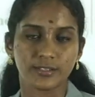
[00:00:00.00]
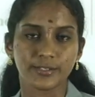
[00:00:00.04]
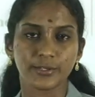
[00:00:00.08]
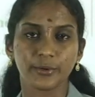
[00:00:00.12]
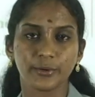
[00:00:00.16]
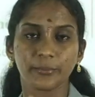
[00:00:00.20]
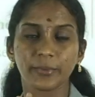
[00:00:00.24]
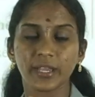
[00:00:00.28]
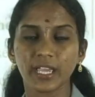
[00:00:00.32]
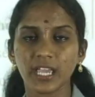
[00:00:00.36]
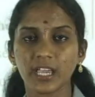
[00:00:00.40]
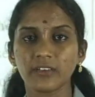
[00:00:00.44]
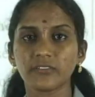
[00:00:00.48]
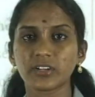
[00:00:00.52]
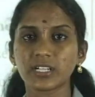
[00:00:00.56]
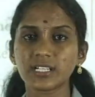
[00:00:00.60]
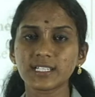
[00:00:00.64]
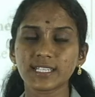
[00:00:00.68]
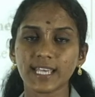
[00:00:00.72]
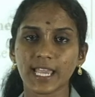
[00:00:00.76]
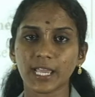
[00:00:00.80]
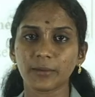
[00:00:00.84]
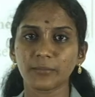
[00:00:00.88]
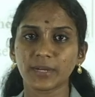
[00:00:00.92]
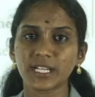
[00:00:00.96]
So behavioral
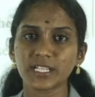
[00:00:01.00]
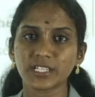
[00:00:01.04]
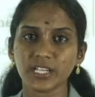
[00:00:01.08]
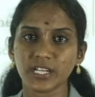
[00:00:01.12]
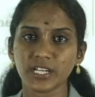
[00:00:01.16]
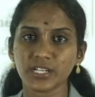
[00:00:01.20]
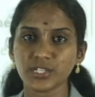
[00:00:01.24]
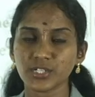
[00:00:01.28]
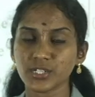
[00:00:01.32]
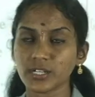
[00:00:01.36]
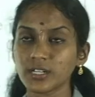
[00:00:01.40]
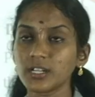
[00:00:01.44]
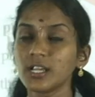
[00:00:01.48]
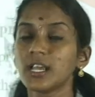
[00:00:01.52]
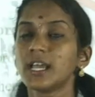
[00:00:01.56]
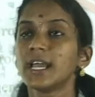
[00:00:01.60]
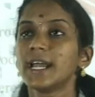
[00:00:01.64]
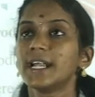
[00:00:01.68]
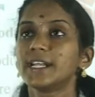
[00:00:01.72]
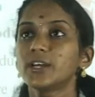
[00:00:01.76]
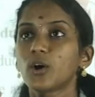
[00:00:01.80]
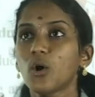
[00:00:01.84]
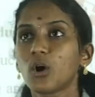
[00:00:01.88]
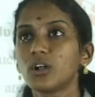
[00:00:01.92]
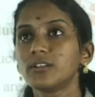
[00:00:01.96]
segmentation,
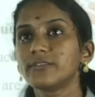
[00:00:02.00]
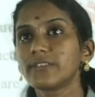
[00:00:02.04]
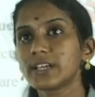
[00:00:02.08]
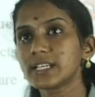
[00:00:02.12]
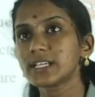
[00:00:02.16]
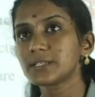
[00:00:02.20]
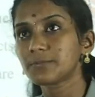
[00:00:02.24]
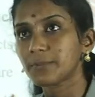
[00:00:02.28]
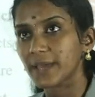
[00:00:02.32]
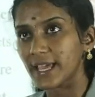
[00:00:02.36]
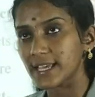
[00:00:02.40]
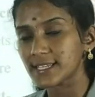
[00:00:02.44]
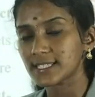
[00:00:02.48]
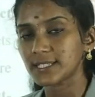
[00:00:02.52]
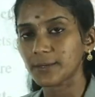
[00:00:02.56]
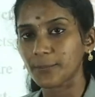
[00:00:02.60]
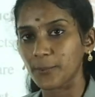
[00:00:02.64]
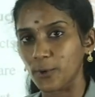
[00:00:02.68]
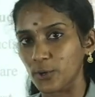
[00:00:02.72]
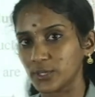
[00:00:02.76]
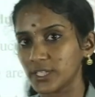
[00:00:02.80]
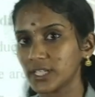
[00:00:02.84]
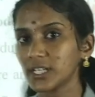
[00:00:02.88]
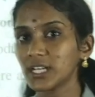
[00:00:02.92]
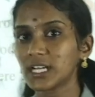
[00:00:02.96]
it always based
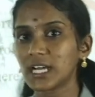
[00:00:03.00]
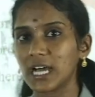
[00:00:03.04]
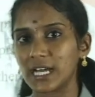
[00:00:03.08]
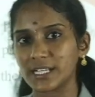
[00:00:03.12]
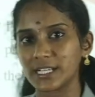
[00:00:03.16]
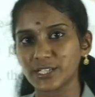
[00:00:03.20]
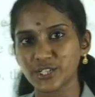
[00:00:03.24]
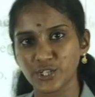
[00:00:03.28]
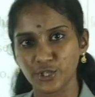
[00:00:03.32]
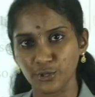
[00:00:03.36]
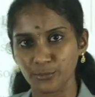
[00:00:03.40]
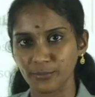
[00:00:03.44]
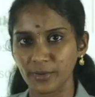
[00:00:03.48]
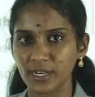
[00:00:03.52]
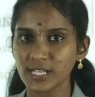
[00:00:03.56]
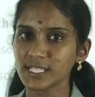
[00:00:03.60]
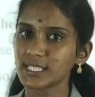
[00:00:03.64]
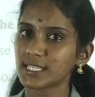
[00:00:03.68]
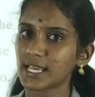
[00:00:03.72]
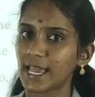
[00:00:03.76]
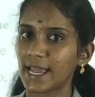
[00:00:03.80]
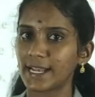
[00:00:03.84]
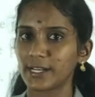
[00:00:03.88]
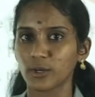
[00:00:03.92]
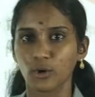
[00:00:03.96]
upon the consumers
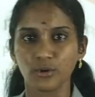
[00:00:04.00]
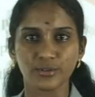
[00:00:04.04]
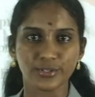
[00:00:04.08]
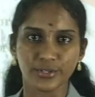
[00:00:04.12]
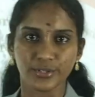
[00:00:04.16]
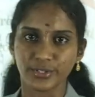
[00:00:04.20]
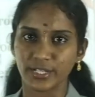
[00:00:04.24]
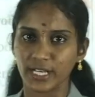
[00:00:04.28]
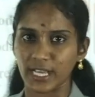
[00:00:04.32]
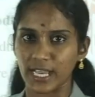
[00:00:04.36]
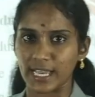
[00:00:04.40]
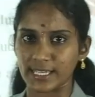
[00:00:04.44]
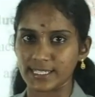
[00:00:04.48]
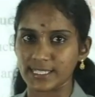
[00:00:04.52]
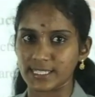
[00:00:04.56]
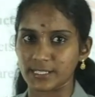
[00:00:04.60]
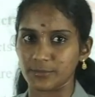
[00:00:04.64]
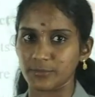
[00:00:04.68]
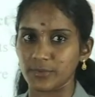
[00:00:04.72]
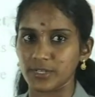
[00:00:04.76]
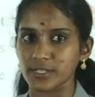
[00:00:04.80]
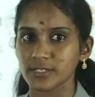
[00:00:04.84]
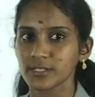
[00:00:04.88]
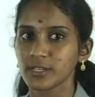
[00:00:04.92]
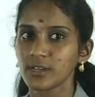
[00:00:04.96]
and also the
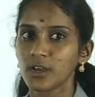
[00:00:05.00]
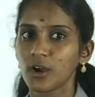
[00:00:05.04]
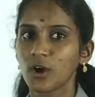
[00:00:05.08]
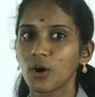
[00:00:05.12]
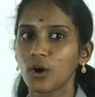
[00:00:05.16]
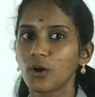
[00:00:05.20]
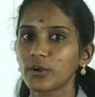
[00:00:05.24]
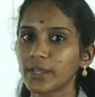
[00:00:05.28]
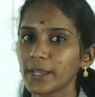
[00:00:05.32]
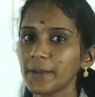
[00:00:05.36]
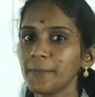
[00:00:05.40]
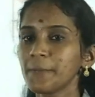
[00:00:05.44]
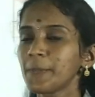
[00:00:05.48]
customers. Okay,